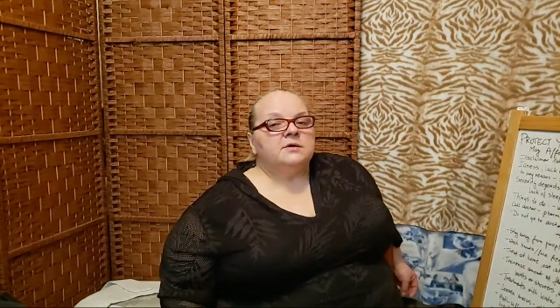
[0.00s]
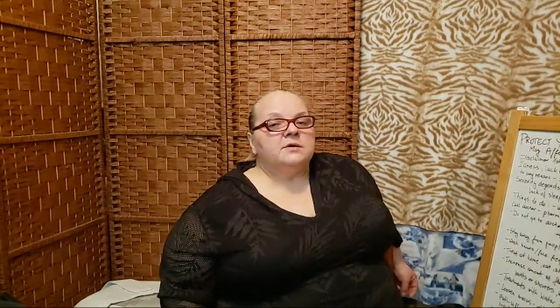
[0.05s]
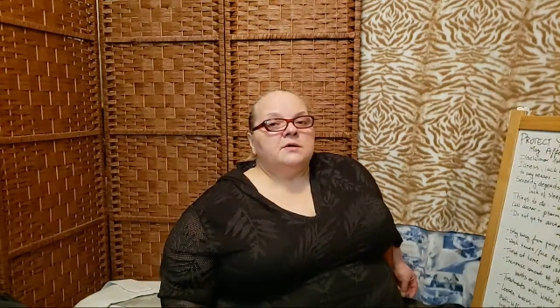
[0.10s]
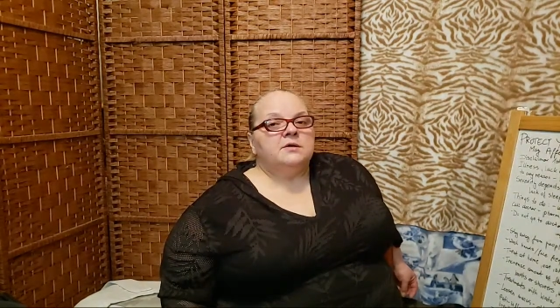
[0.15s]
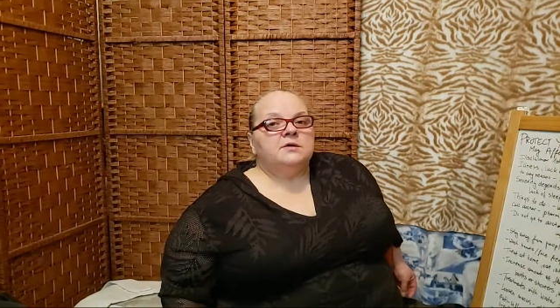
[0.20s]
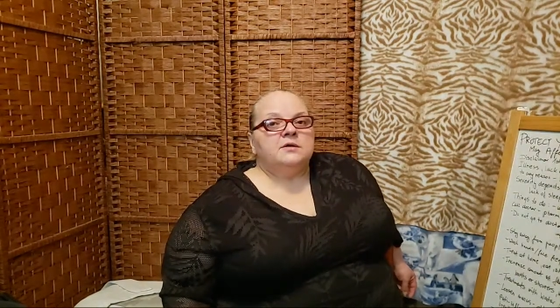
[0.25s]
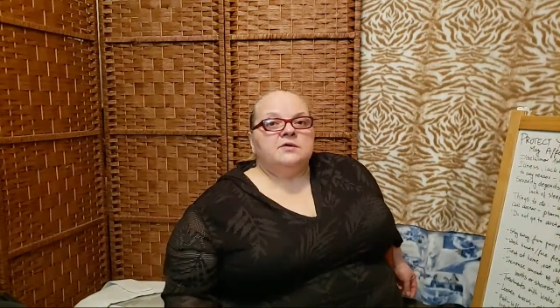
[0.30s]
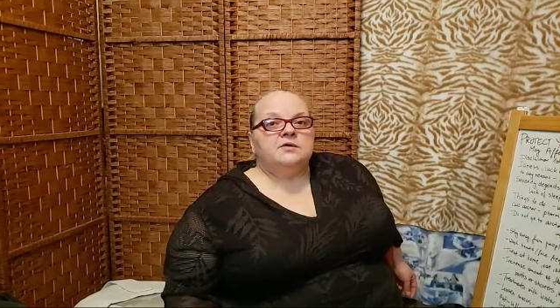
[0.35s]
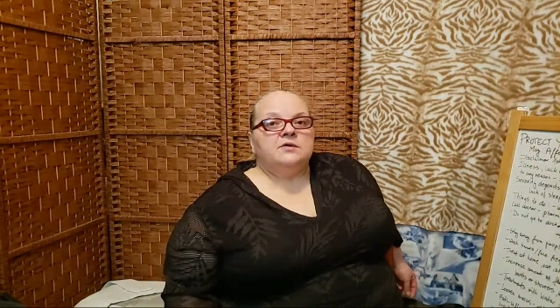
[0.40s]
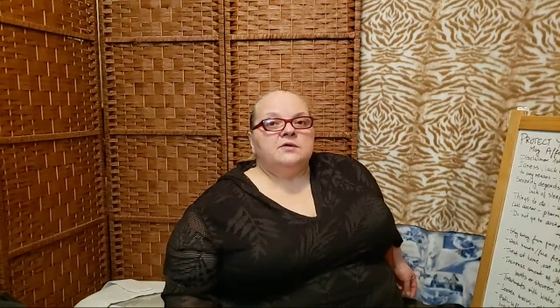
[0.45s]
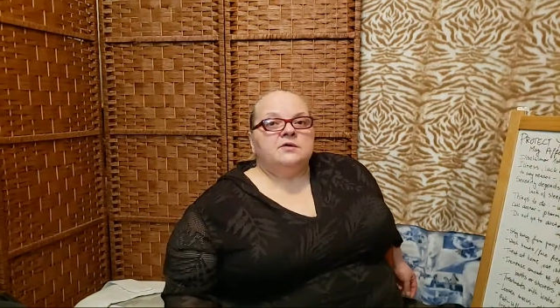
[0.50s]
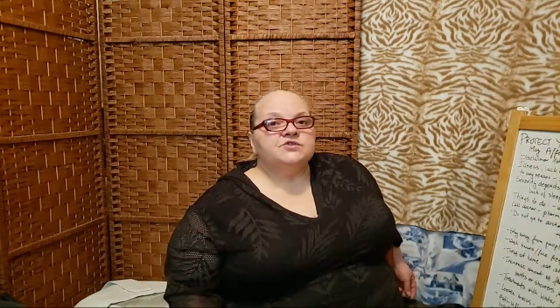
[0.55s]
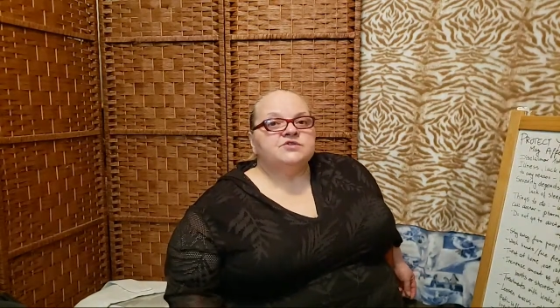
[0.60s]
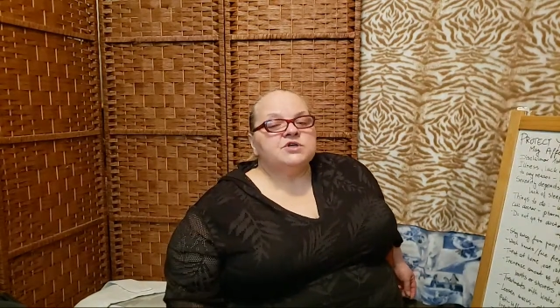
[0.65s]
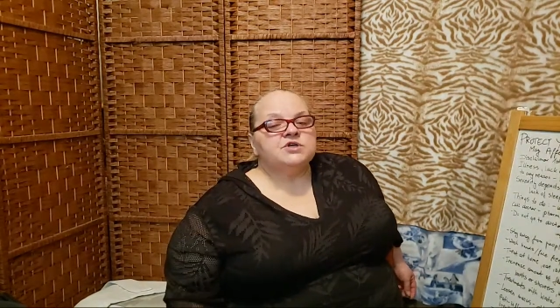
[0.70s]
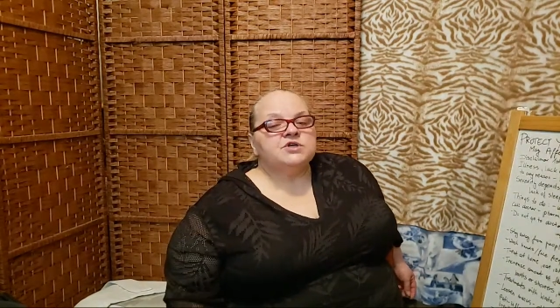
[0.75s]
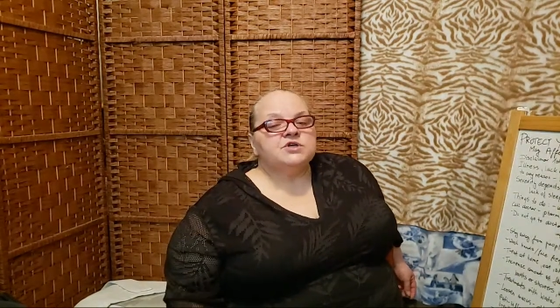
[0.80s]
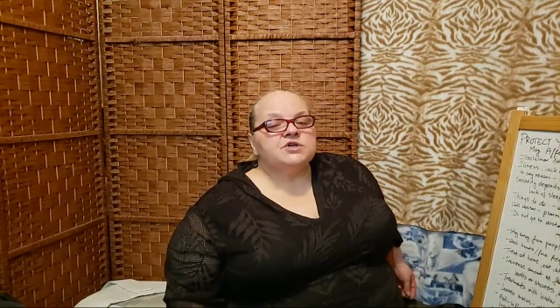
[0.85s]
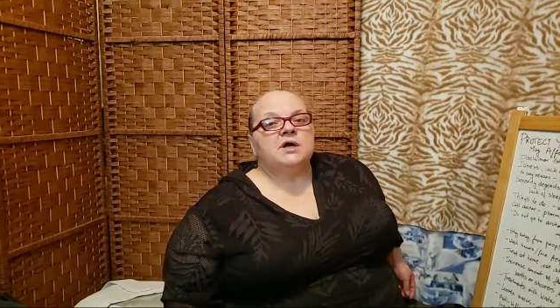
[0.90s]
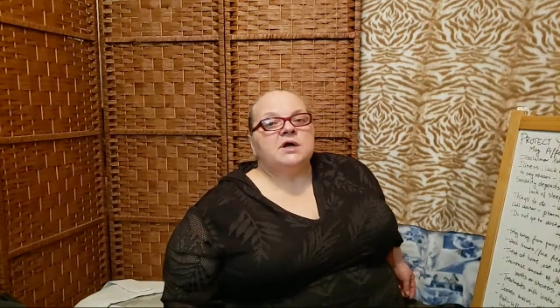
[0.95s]

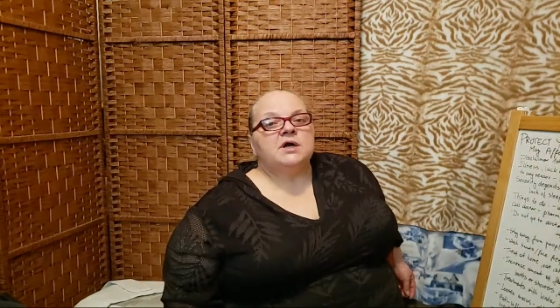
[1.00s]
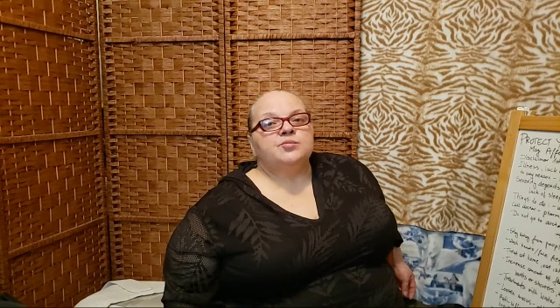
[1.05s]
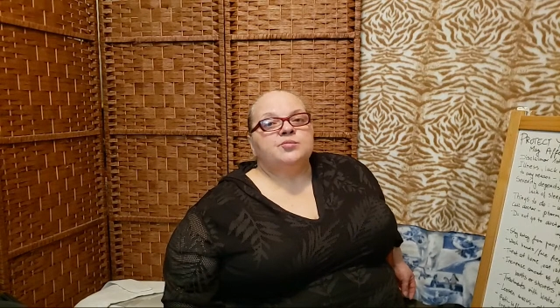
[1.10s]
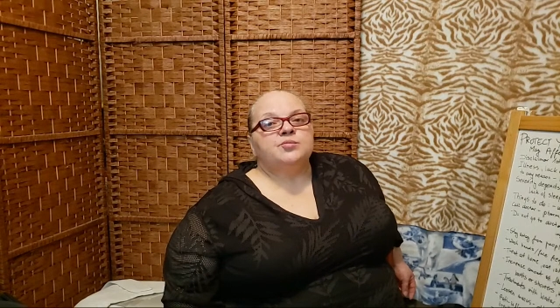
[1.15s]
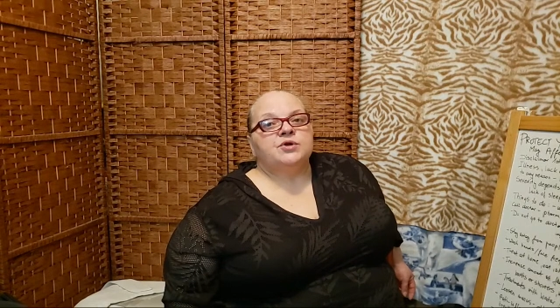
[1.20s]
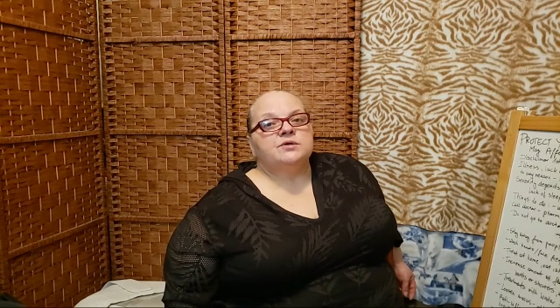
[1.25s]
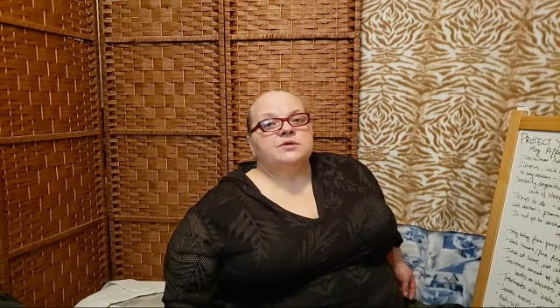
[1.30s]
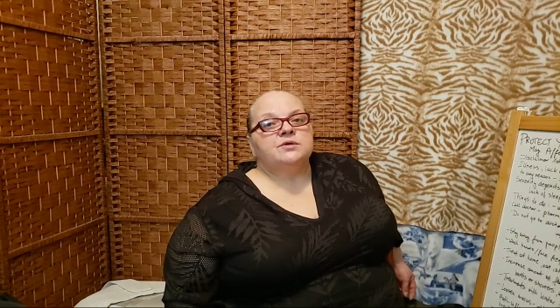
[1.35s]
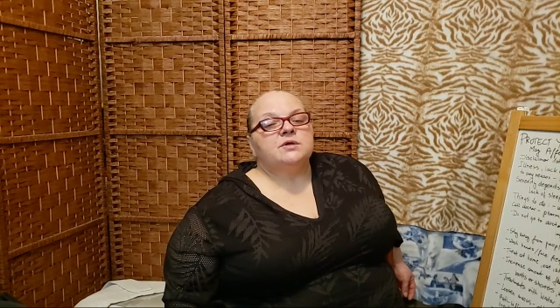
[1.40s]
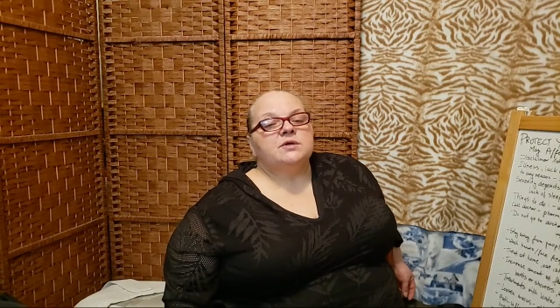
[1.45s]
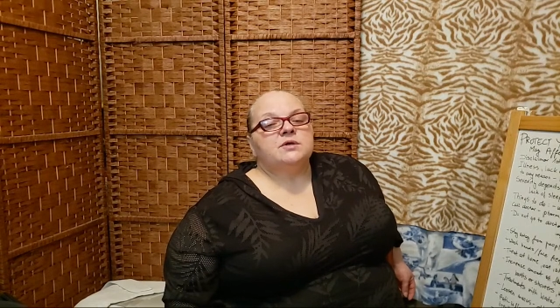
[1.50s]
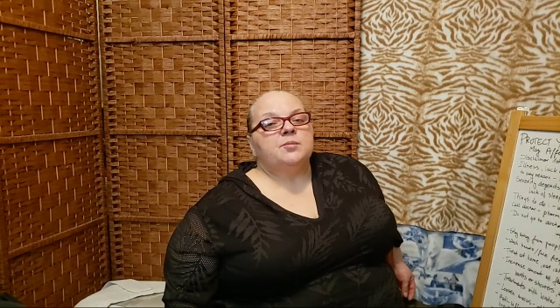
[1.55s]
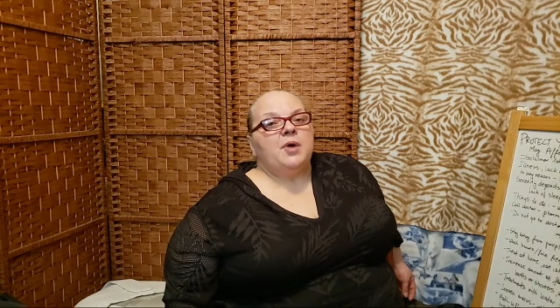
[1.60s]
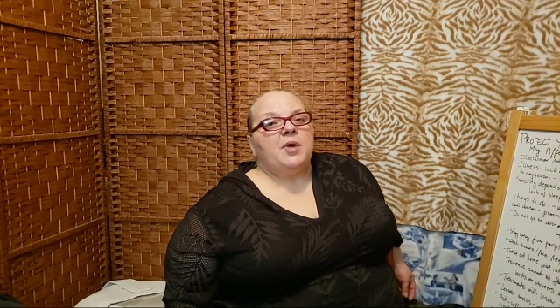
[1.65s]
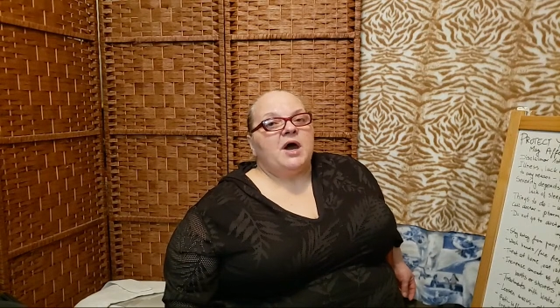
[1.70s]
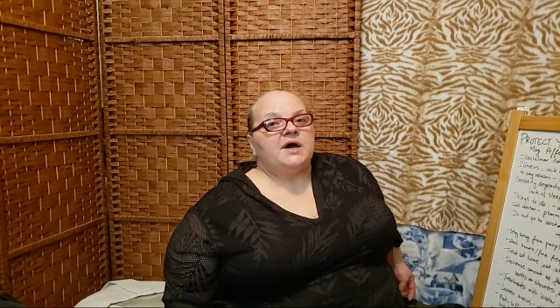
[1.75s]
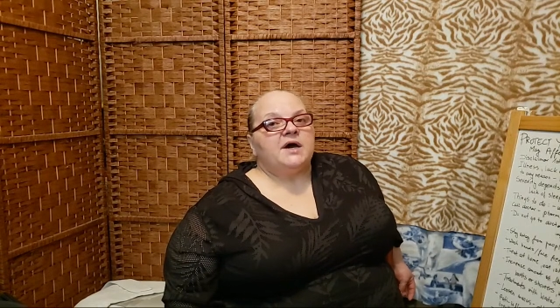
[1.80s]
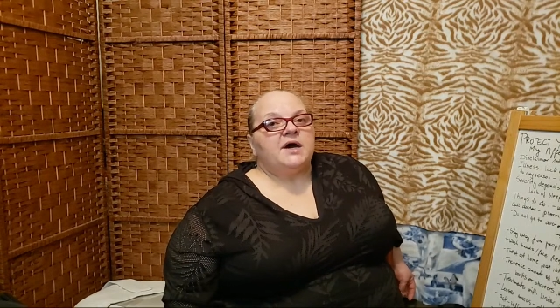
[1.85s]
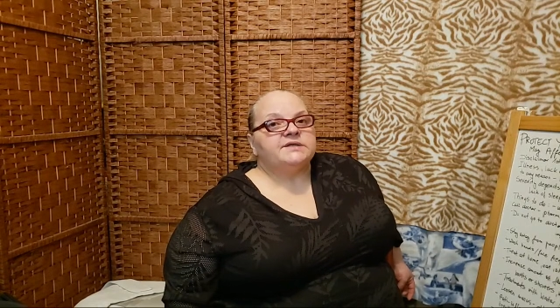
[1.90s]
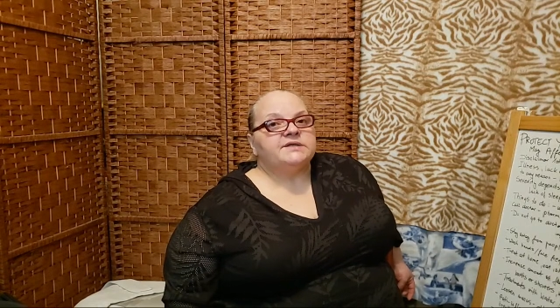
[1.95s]
Virginia got burned in the
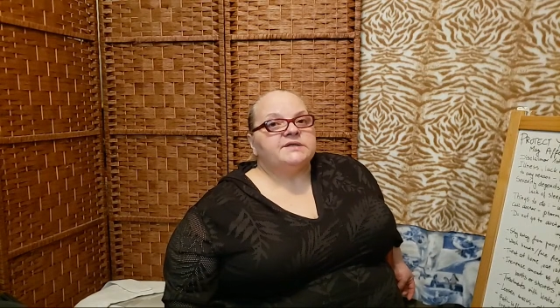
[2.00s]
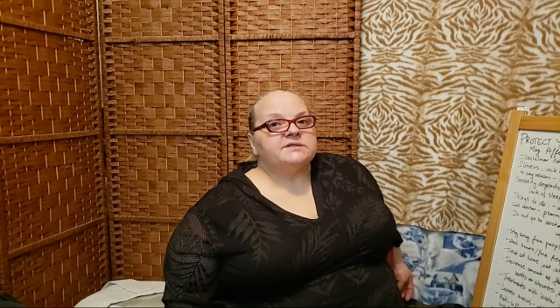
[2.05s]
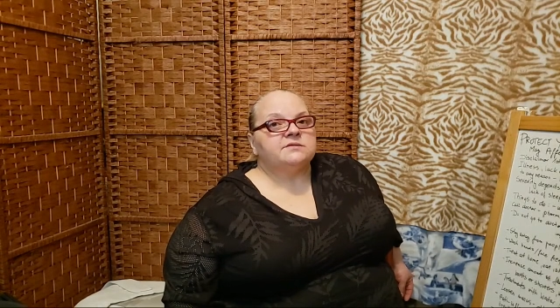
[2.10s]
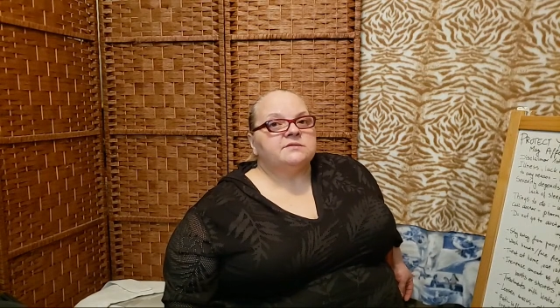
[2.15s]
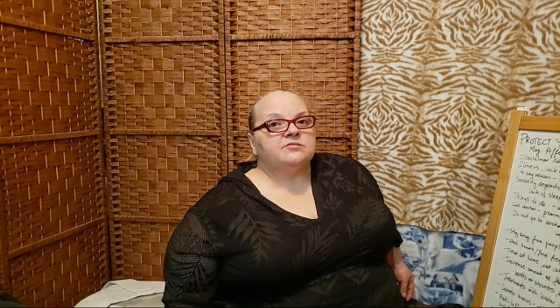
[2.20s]
past.